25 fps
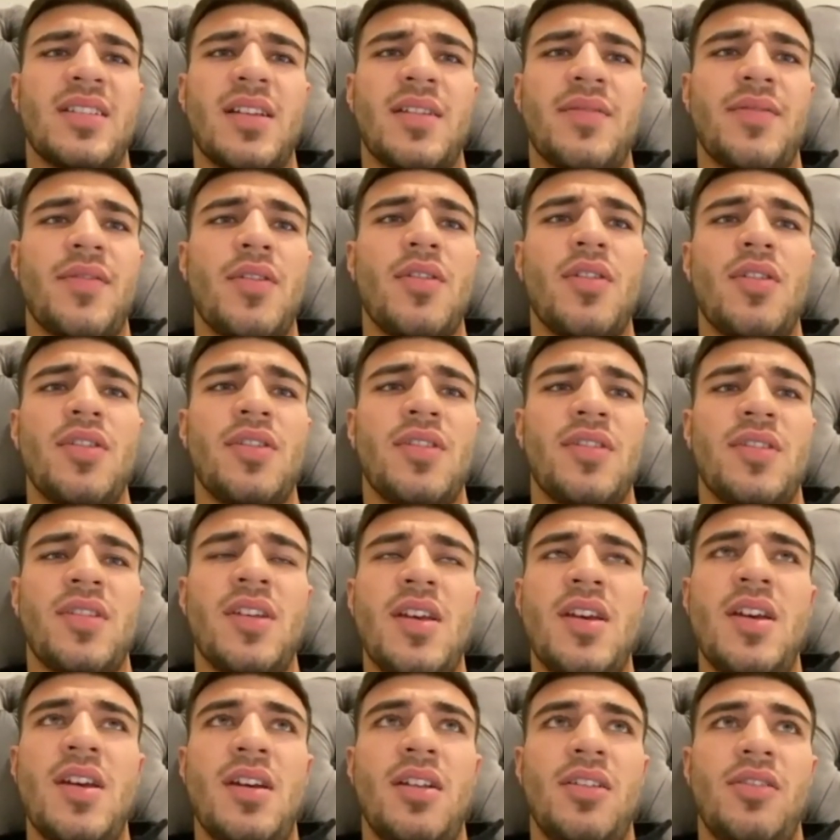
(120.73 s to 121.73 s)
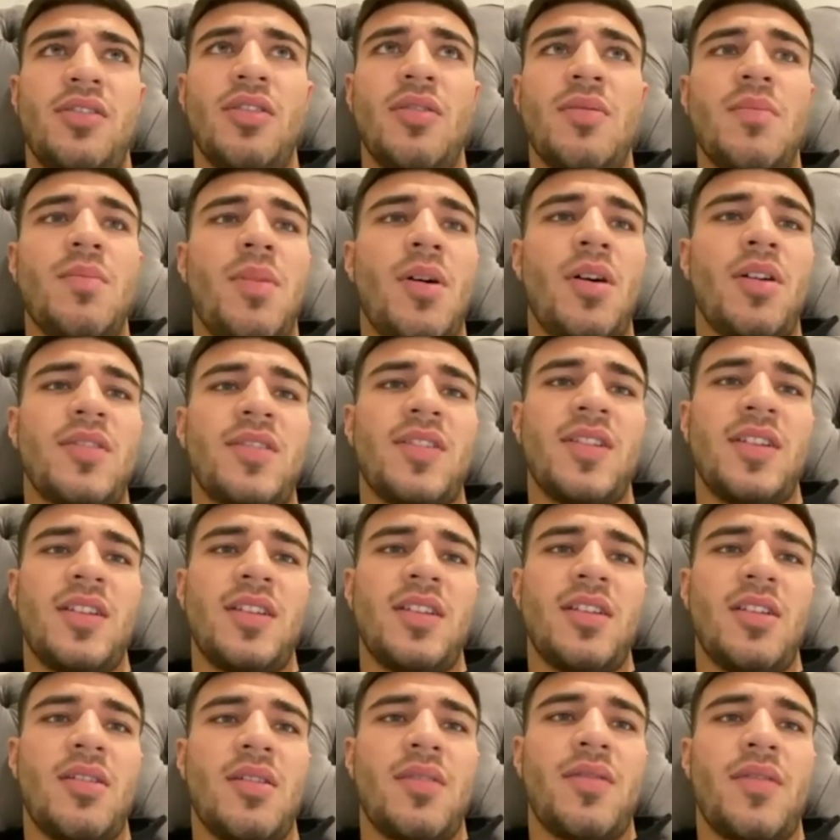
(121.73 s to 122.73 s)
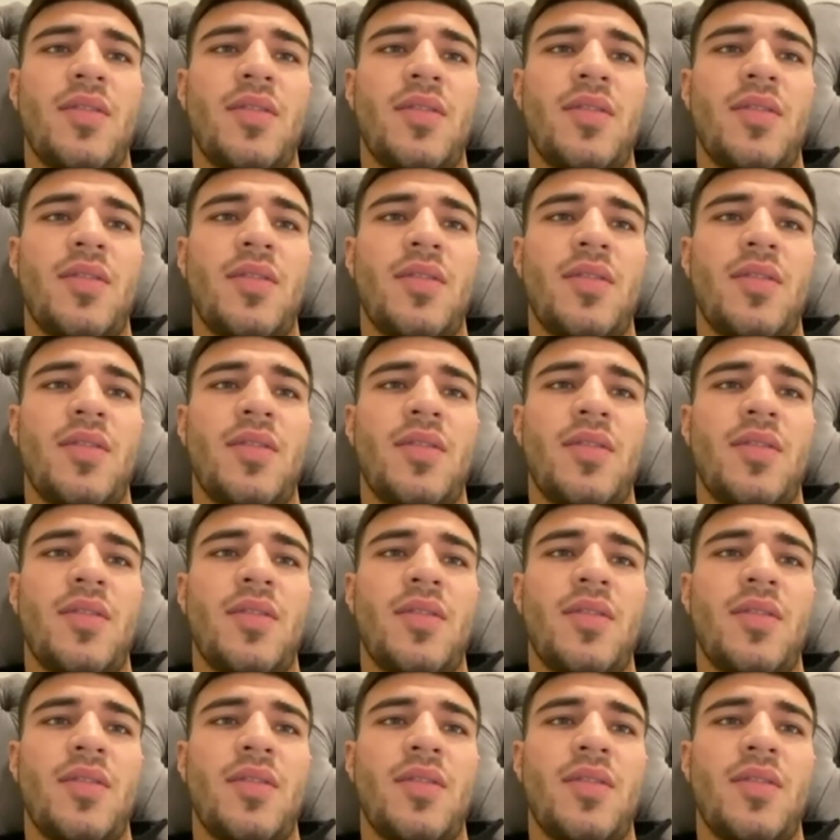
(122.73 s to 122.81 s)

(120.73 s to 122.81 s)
I've always done boxing. You know, I've